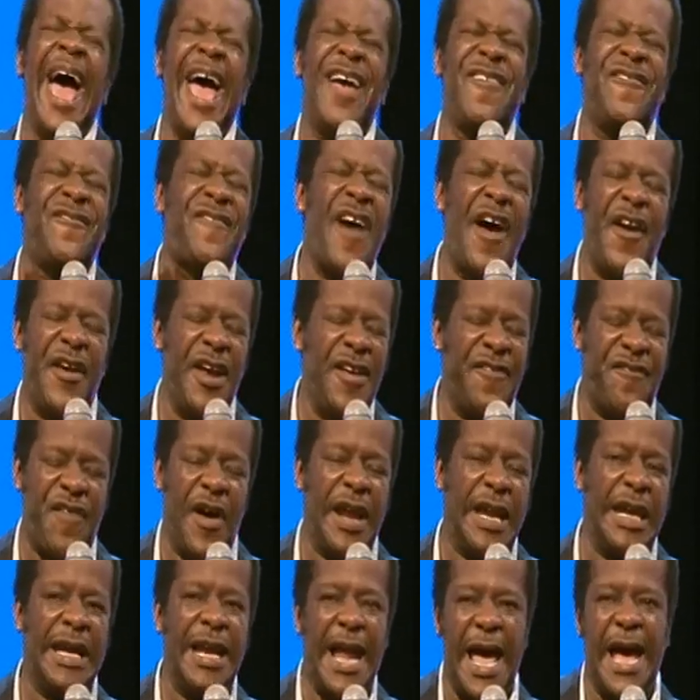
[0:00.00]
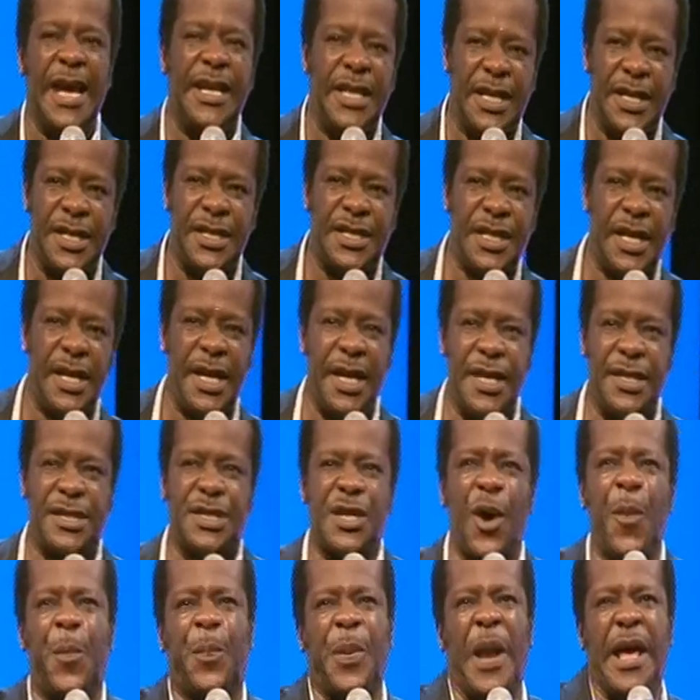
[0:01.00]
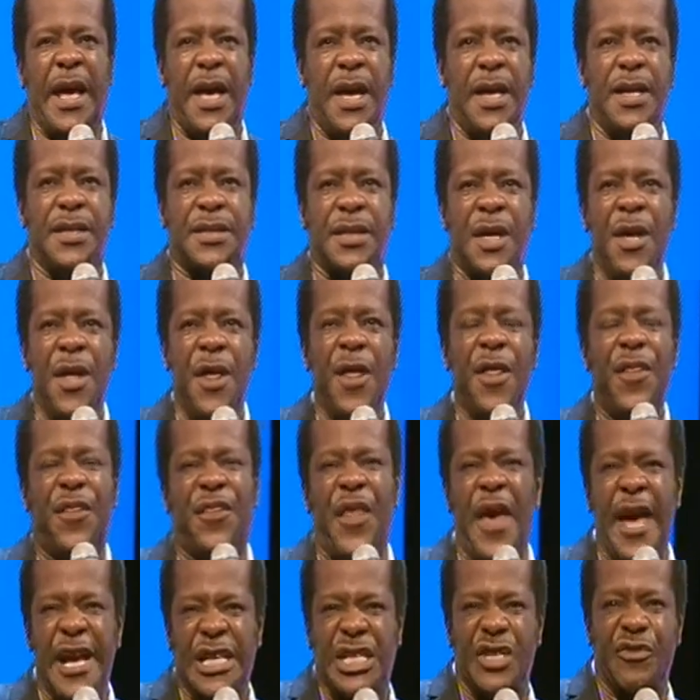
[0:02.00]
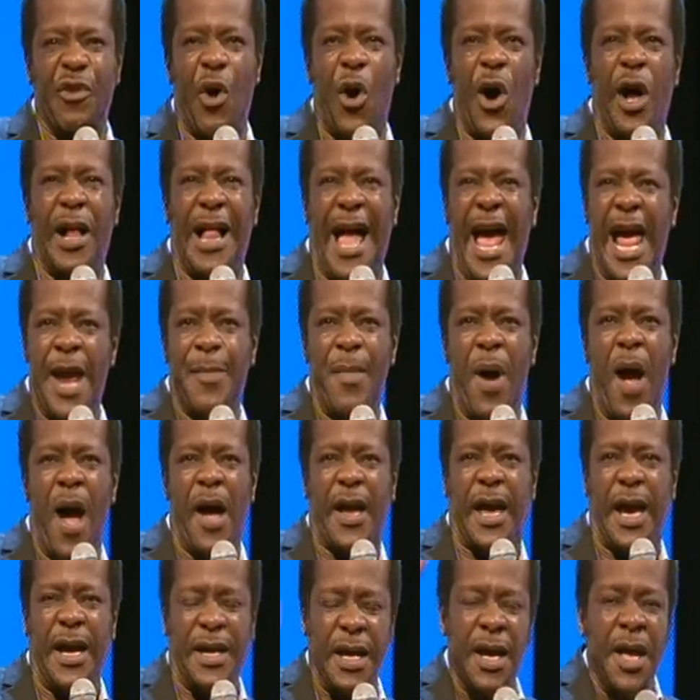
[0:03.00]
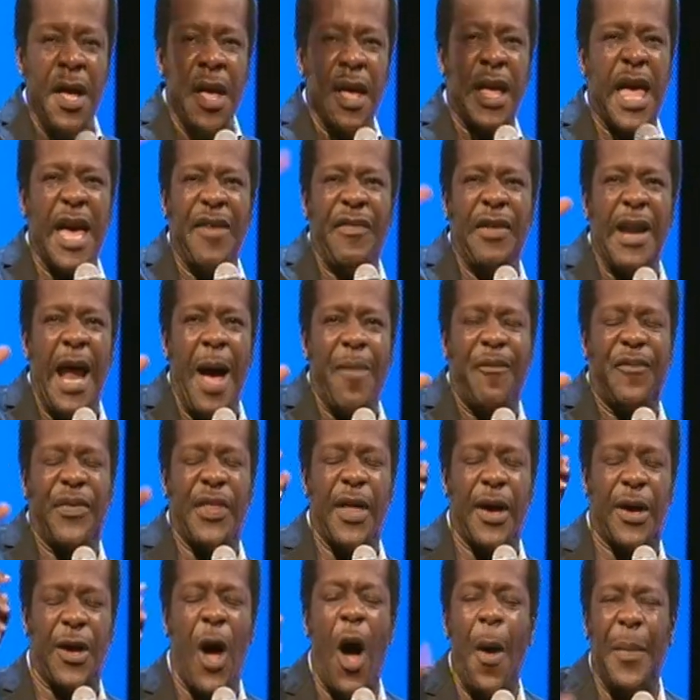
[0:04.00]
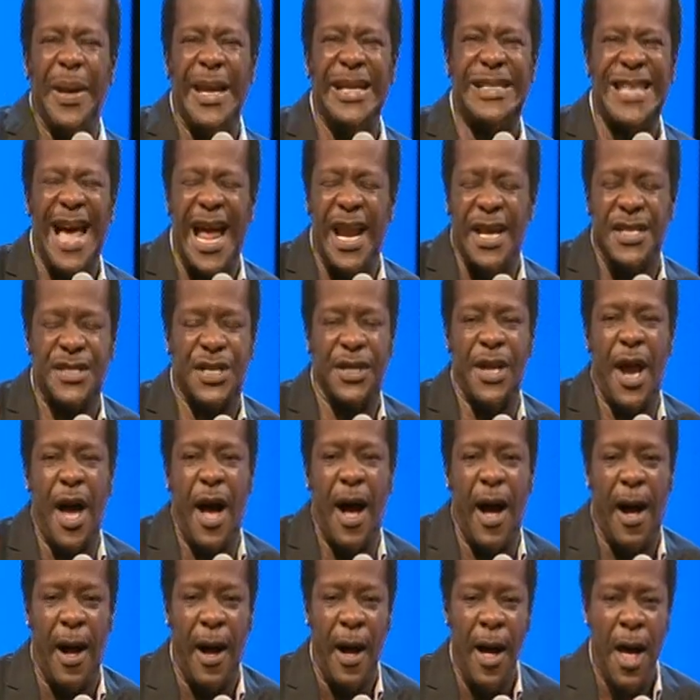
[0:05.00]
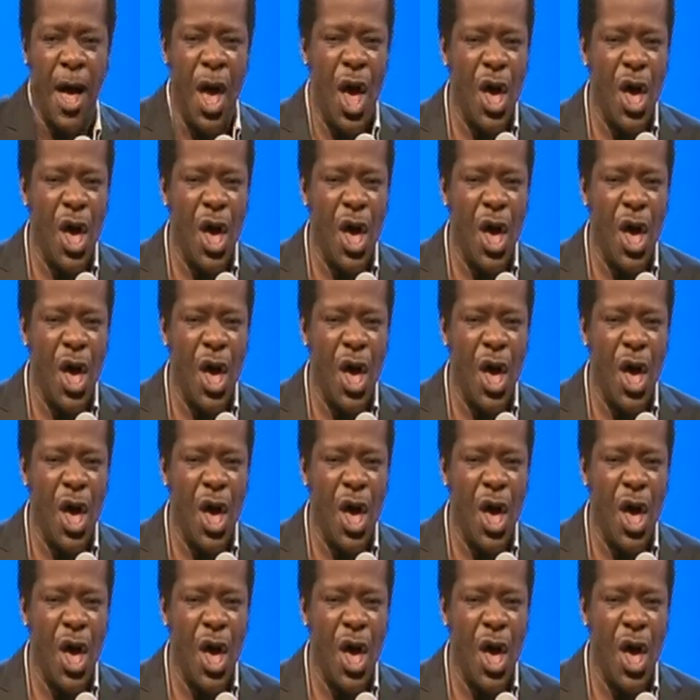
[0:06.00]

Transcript: a very funny lady indeed. So please, Theatre Royal, Haymarket, give it up for the comedy talents that are